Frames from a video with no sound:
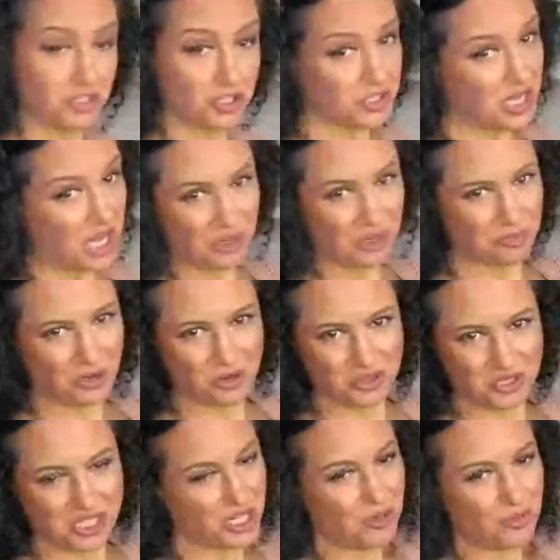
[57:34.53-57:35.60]
It just
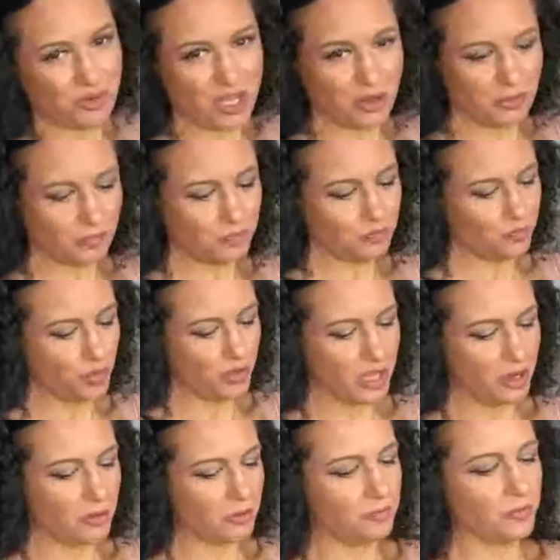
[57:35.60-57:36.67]
added protein
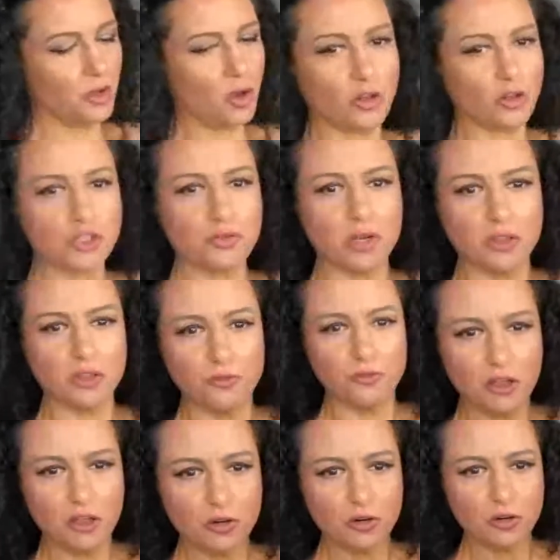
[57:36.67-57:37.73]
without
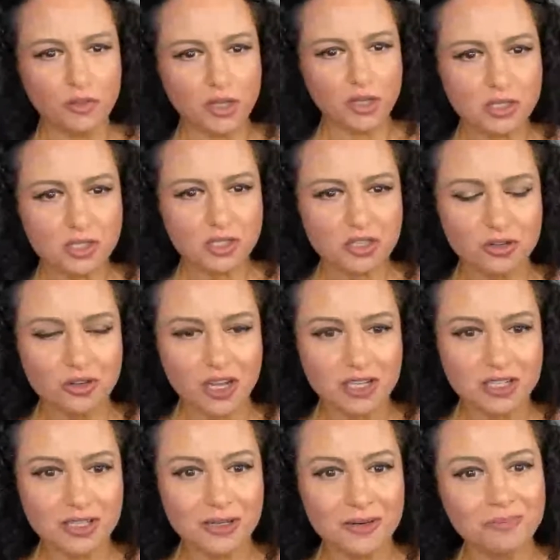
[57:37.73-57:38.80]
altering the flavor of this.
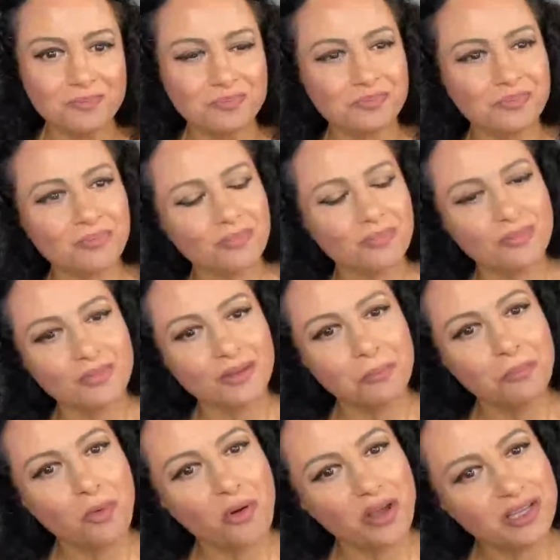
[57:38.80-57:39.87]
These are nice and
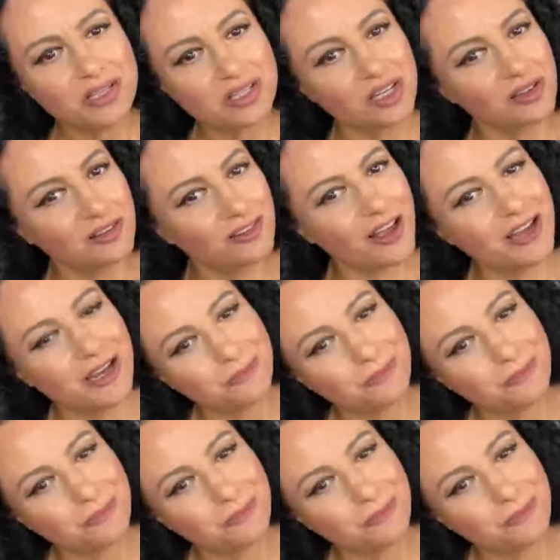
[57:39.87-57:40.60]
moist